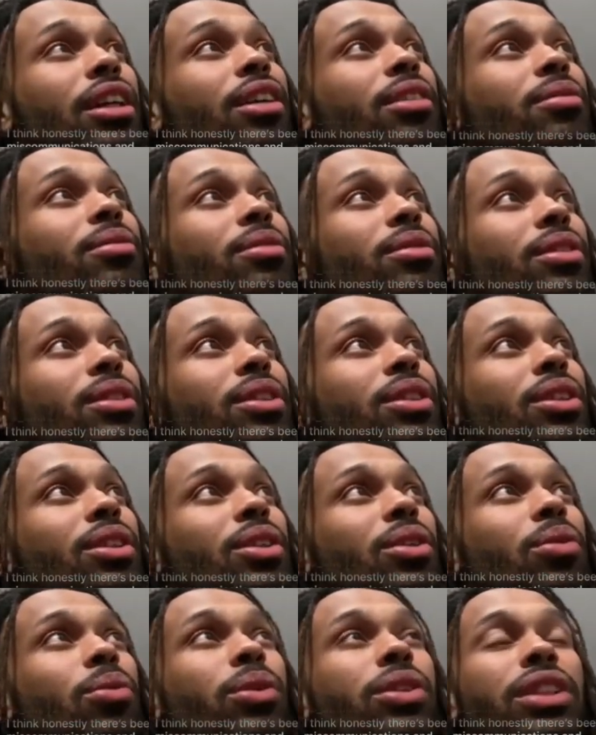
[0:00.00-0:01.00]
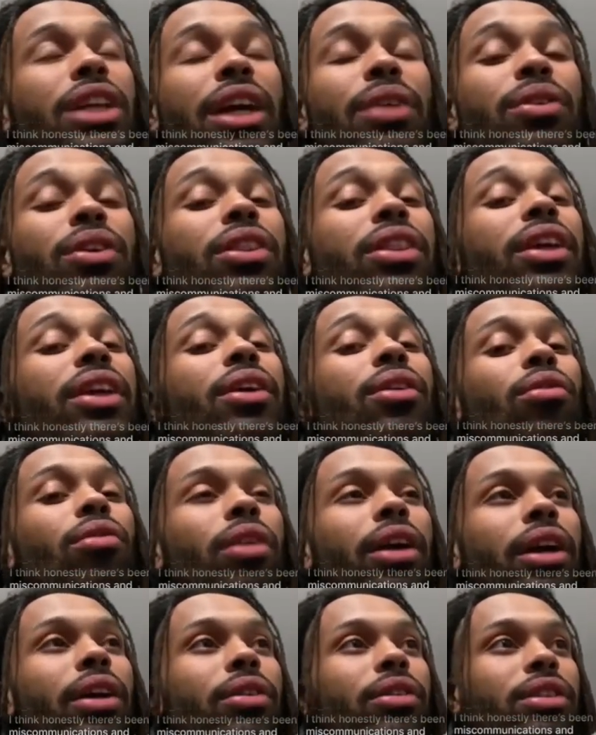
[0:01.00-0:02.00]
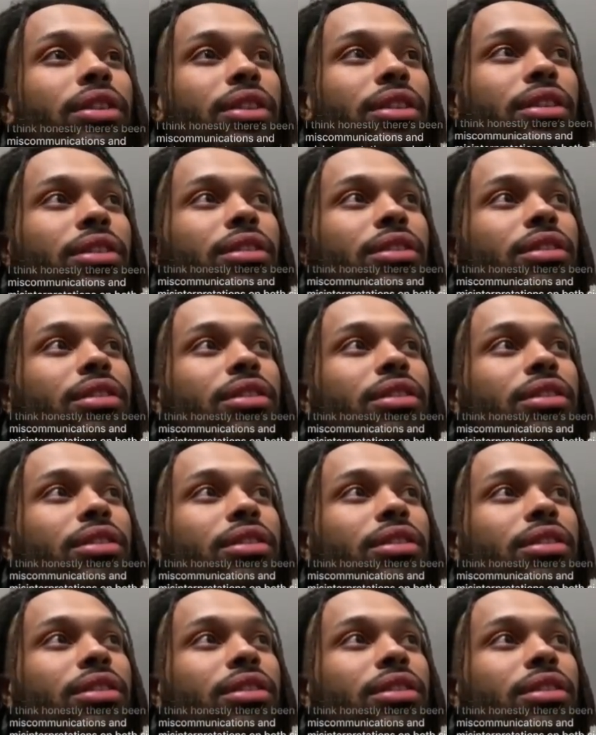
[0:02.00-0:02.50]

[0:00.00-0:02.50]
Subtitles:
it up was everything around.